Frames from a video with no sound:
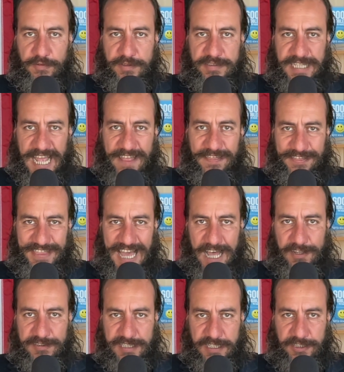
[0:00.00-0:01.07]

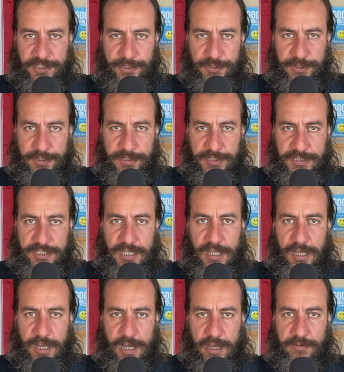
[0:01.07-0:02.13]
10,000 years
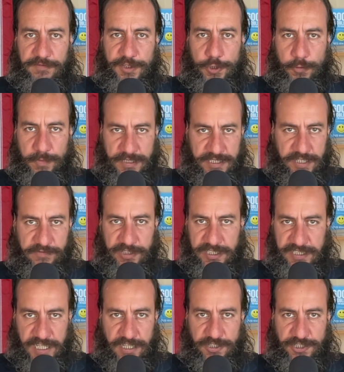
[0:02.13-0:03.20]
of human
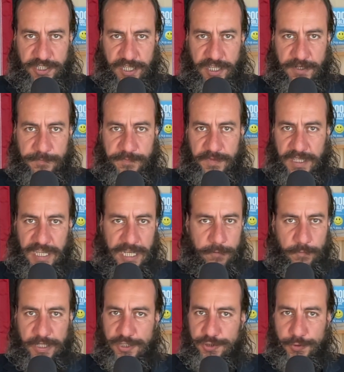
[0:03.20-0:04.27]
civilization in
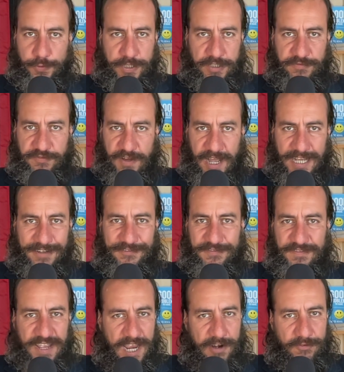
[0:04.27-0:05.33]
which you can find
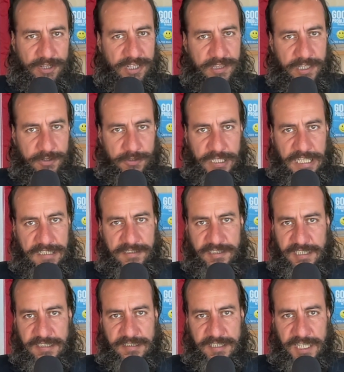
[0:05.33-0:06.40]
very little
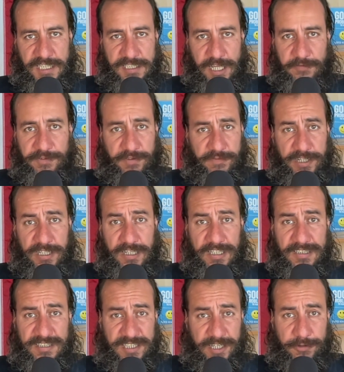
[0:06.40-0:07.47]
instances of even a
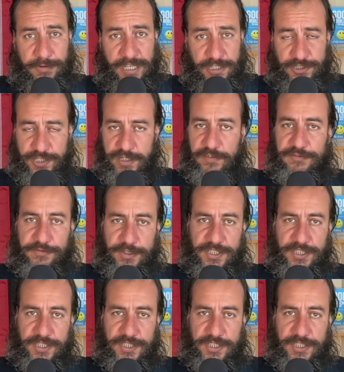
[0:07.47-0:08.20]
consideration of free